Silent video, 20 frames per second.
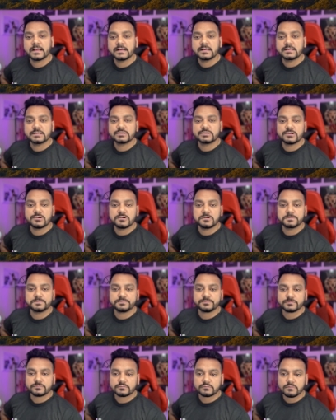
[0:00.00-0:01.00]
So
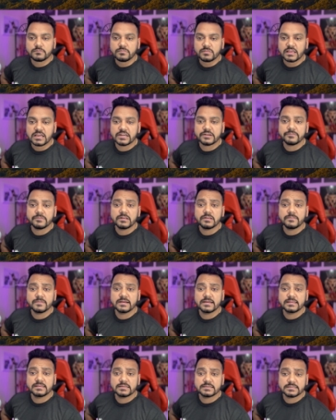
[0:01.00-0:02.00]
it will
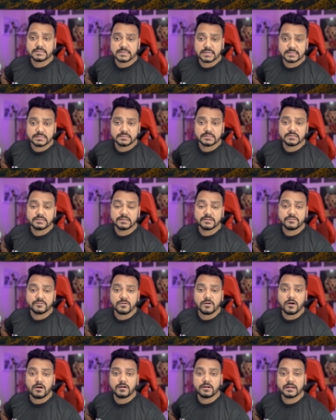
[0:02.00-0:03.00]
be in the sensitive
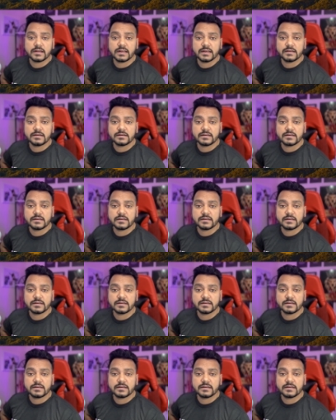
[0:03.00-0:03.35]
content.